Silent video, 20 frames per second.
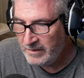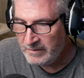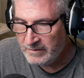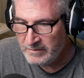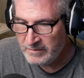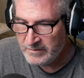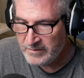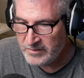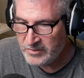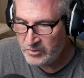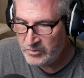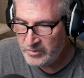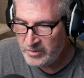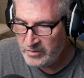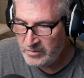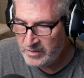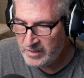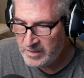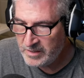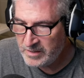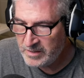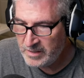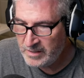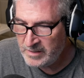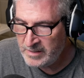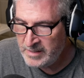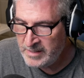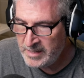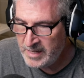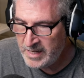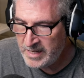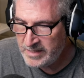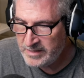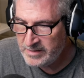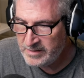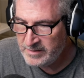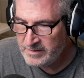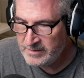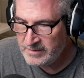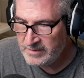So you think that
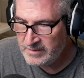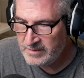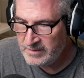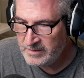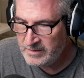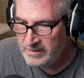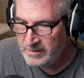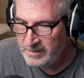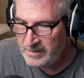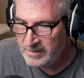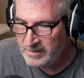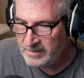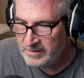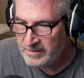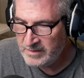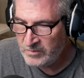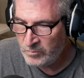Nathan's is the